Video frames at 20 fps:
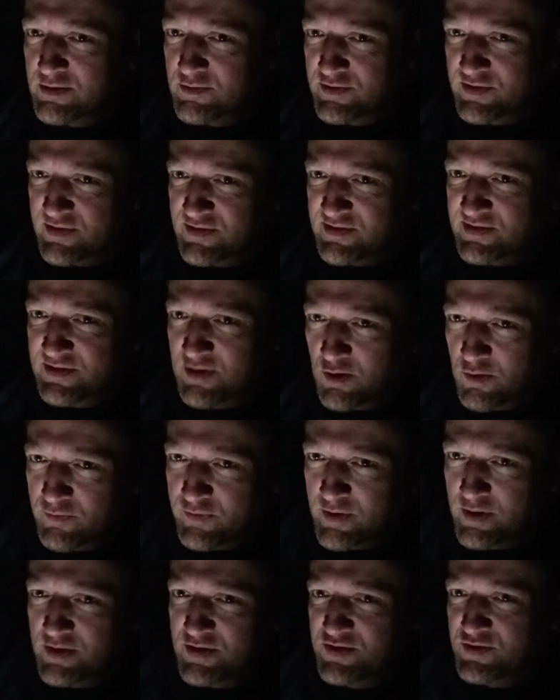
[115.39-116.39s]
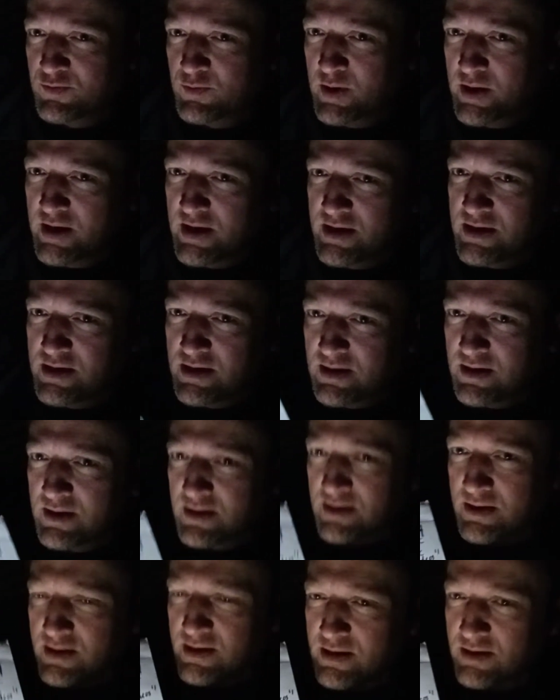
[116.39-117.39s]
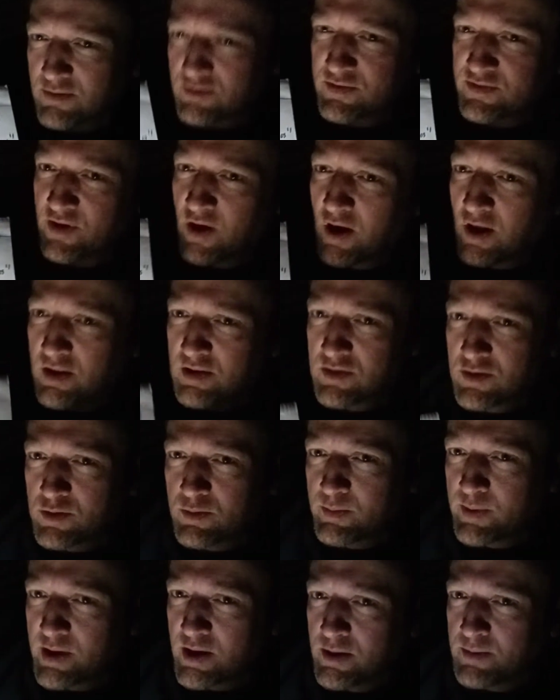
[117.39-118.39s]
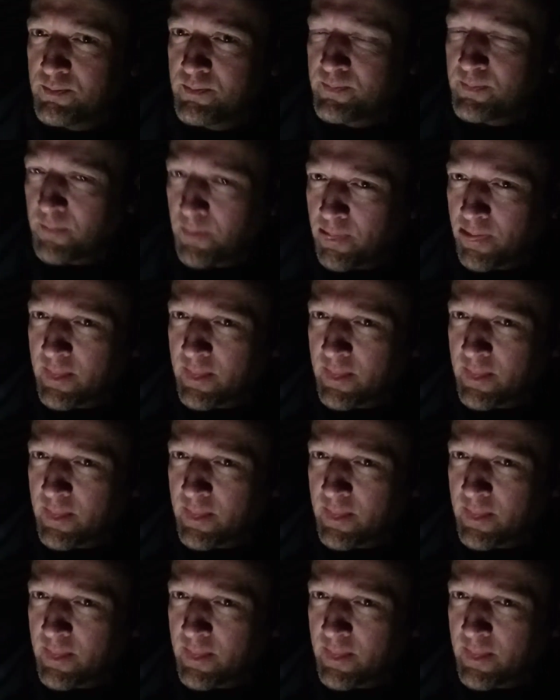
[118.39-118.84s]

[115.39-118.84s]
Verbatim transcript: It was a silver Schwinn it was all aluminum,